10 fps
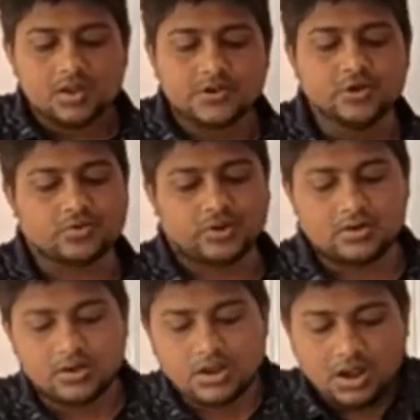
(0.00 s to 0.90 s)

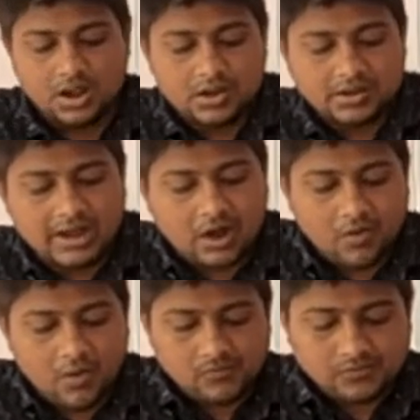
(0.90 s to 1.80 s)
Neutral.
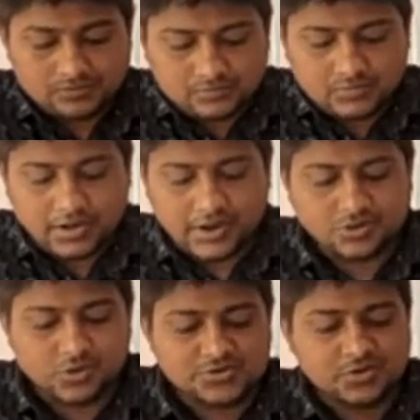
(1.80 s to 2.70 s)
Now,
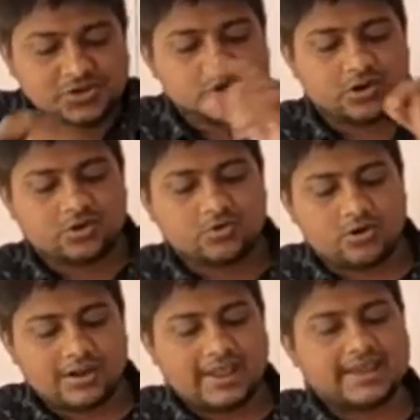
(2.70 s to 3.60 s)
it's also in short
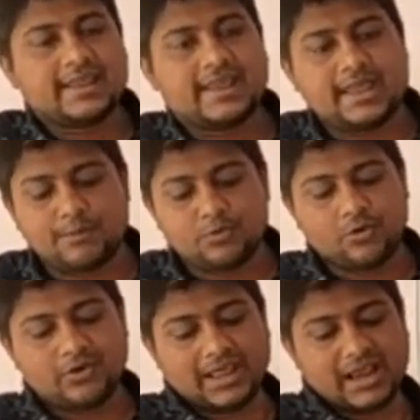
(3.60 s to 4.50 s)
called NAM,
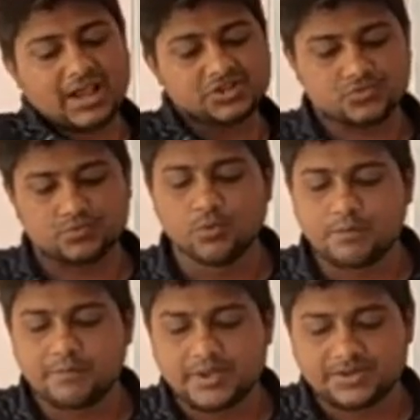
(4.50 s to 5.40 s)
non-aligned
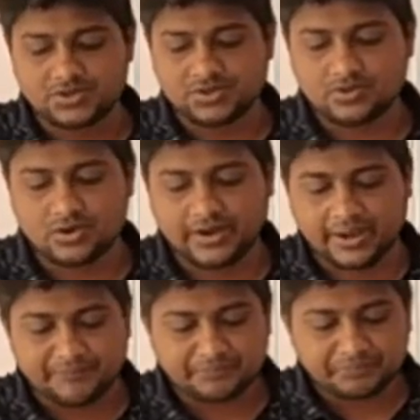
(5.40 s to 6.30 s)
movement.
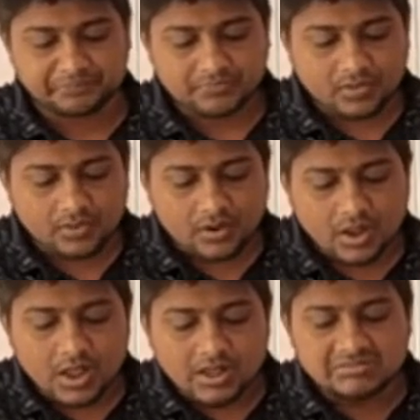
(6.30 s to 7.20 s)
Okay.
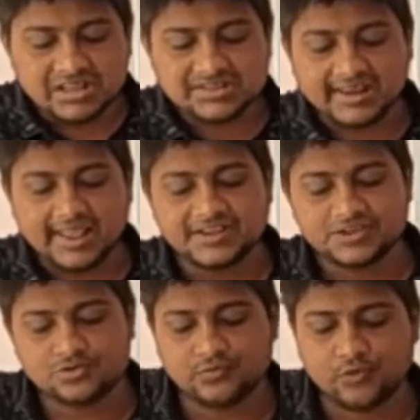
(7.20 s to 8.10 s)
This
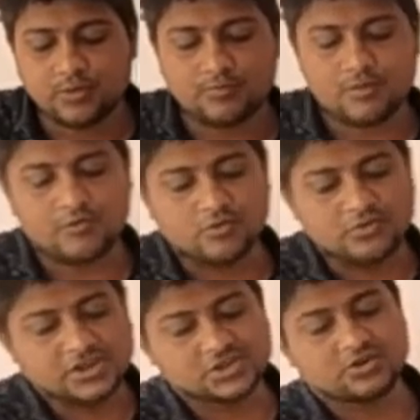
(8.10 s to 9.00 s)
laid to
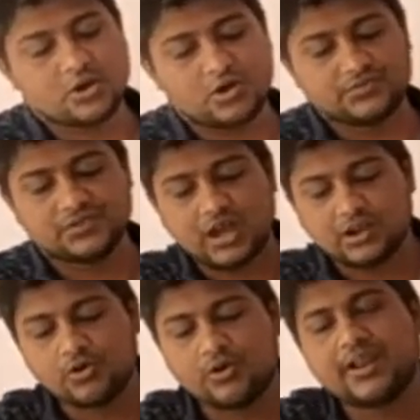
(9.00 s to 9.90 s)
foundation of the
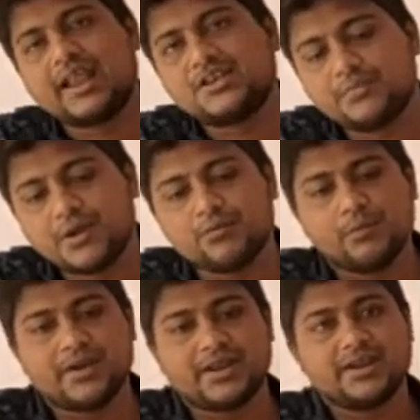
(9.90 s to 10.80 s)
non-alignment
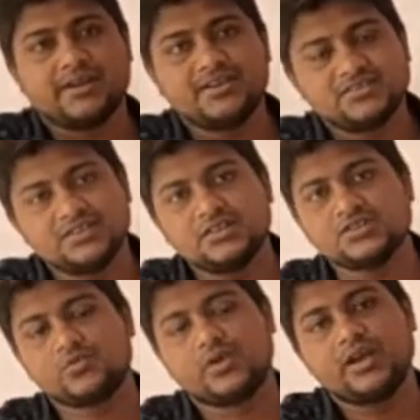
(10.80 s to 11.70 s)
movement, and it is in
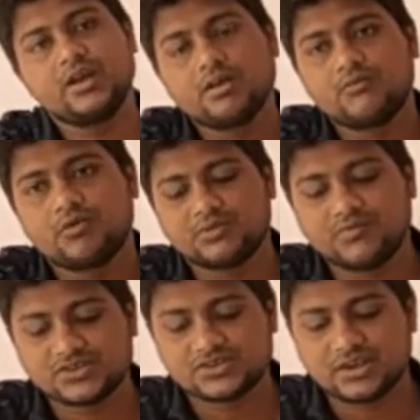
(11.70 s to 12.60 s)
this way for the
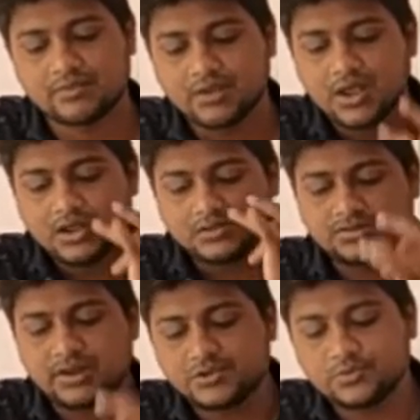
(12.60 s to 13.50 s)
first time
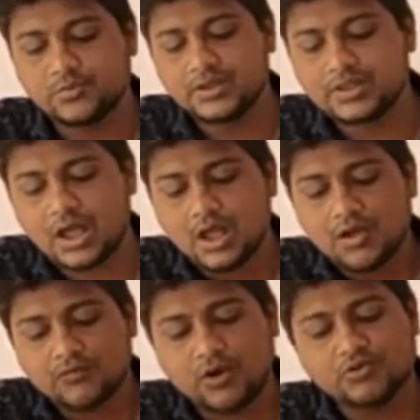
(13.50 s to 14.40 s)
this led to be the
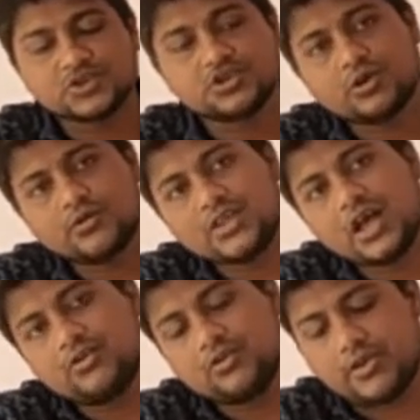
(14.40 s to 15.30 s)
foundation of the
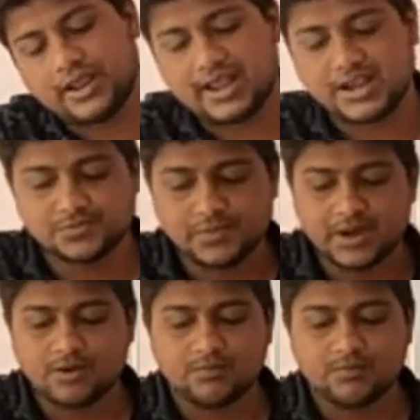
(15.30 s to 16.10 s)
non-alignment